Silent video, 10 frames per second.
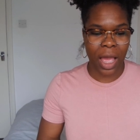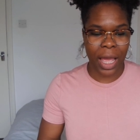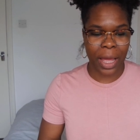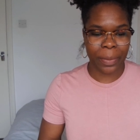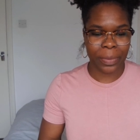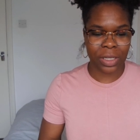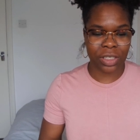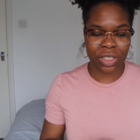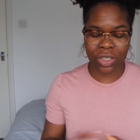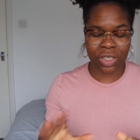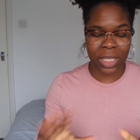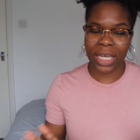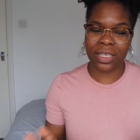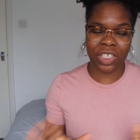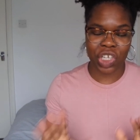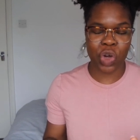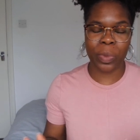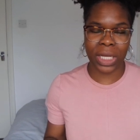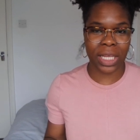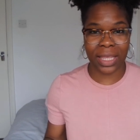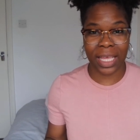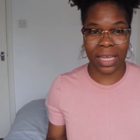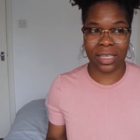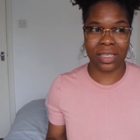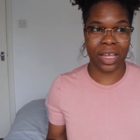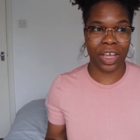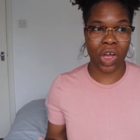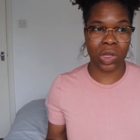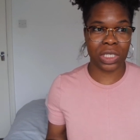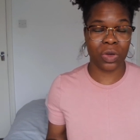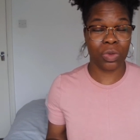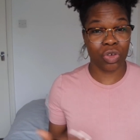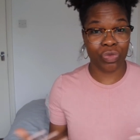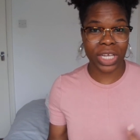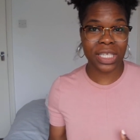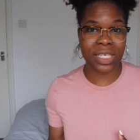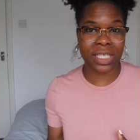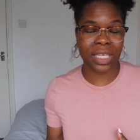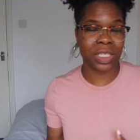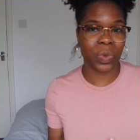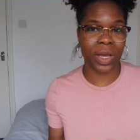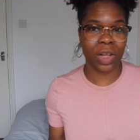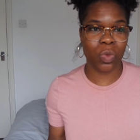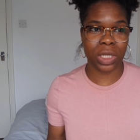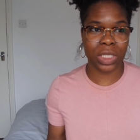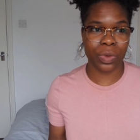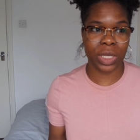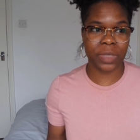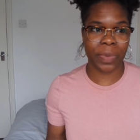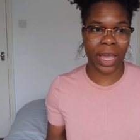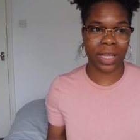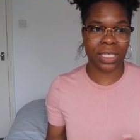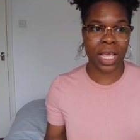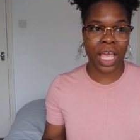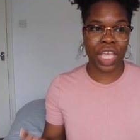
Um, just like so many things, like also the risks as well, what to expect.